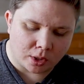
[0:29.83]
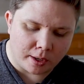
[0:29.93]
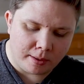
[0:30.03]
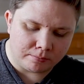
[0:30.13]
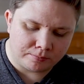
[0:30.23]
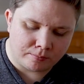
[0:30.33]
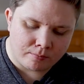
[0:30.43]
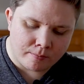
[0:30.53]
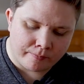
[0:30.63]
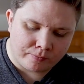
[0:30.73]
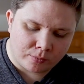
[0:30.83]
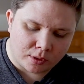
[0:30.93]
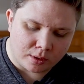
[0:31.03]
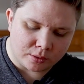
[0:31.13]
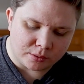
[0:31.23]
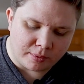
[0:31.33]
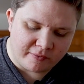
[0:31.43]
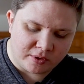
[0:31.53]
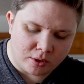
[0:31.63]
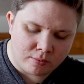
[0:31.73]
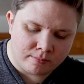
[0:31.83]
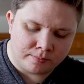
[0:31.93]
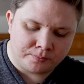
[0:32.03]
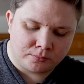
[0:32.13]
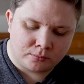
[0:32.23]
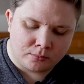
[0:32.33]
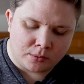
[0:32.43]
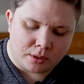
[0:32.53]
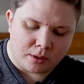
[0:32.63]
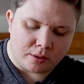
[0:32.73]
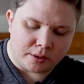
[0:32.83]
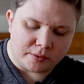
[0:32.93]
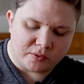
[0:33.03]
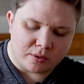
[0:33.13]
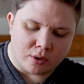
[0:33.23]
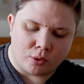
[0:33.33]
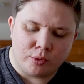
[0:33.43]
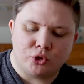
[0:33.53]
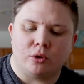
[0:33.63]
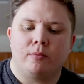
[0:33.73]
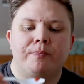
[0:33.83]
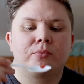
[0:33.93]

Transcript: Okay, there's Buffalo. Here is Original.